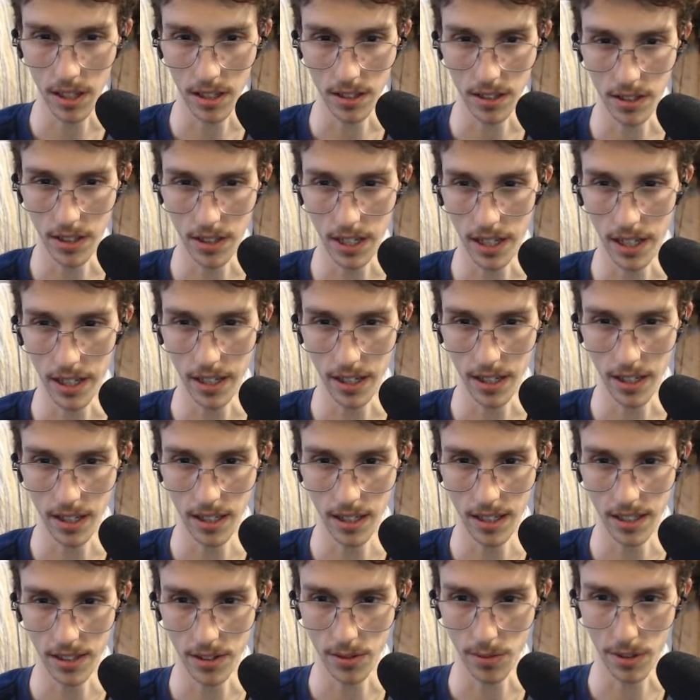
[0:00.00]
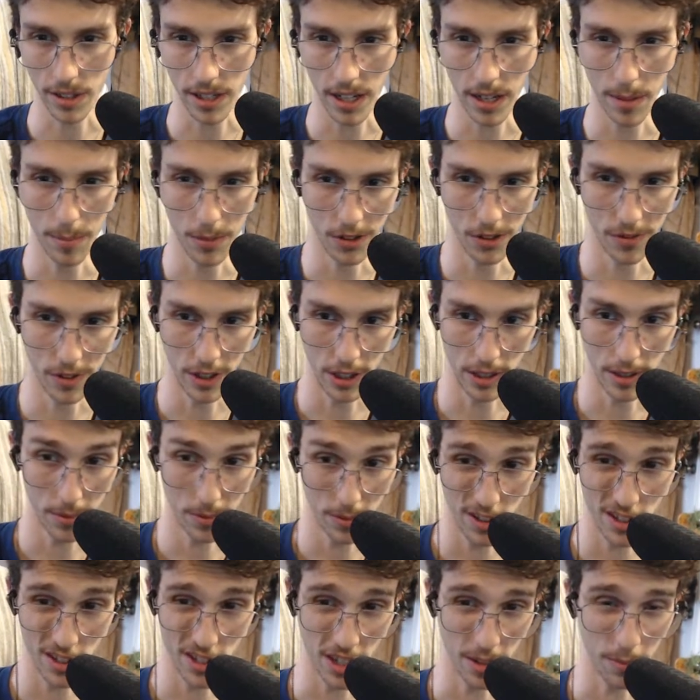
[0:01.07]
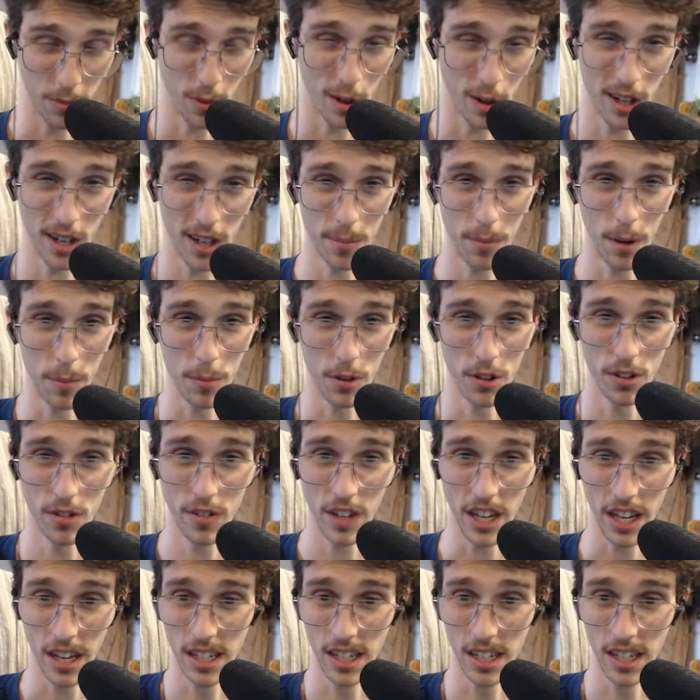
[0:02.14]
grade here. I just want to get a move on. I want to start working on my movie.